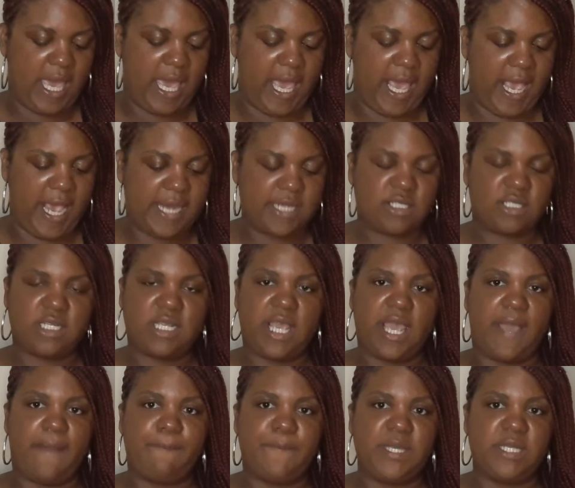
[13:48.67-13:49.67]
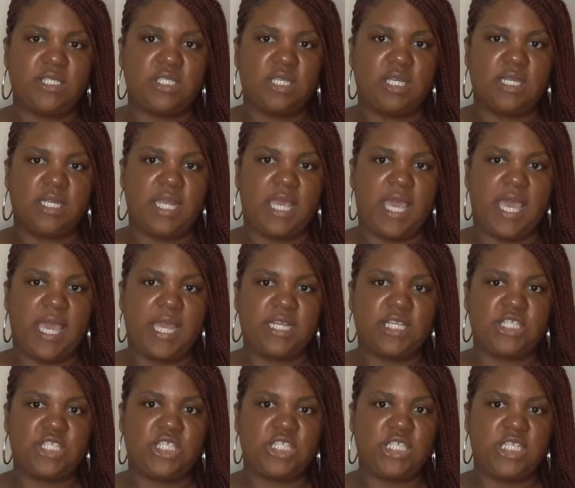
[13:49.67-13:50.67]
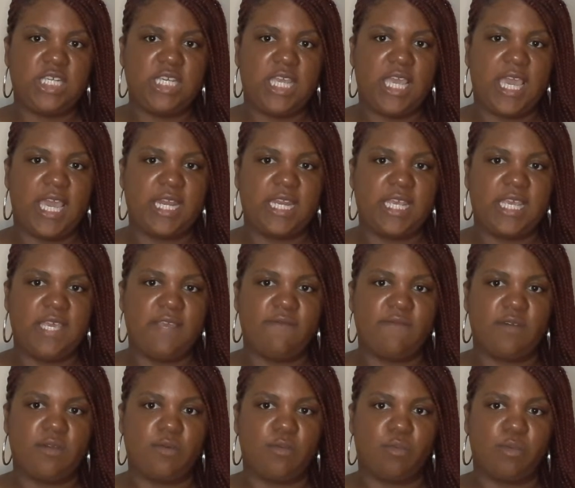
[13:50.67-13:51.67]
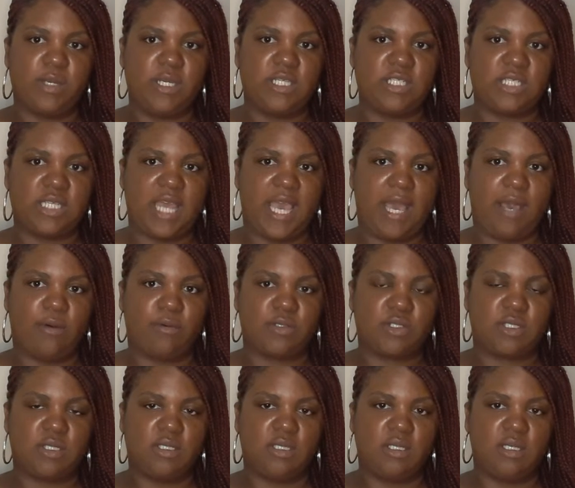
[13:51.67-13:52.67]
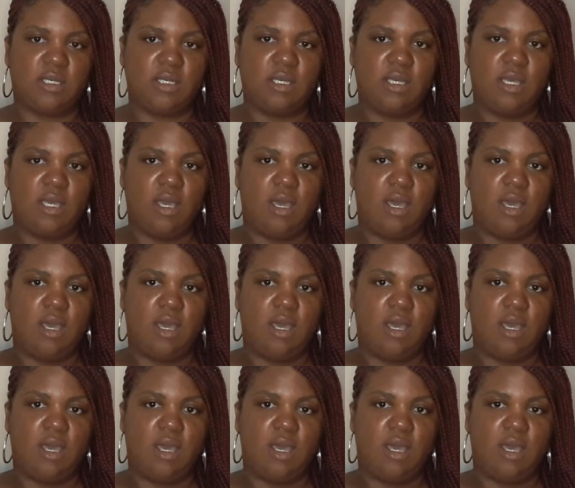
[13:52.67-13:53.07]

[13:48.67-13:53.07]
Ashley had mentioned that she had even reached out to